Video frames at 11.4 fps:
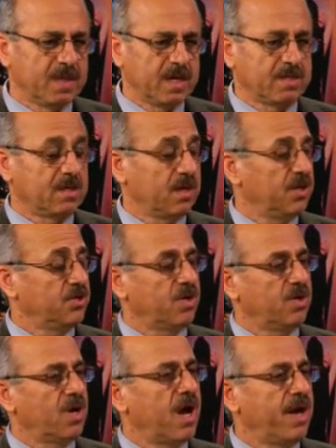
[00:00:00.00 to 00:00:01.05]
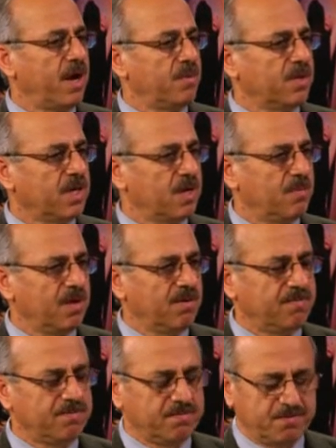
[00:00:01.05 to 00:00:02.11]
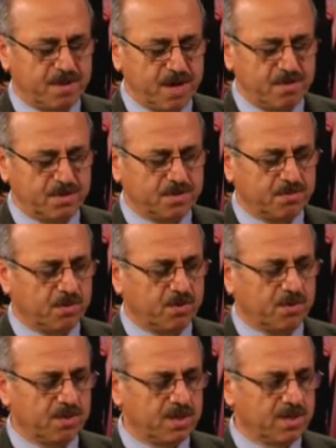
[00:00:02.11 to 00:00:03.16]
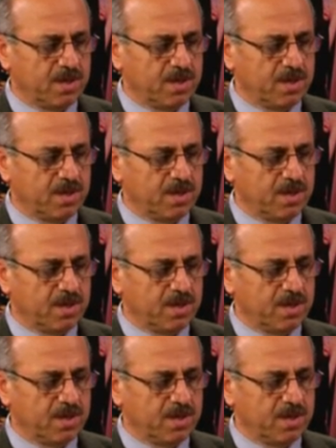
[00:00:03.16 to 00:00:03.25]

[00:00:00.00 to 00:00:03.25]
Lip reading: At the age of 9, I became a famous boy,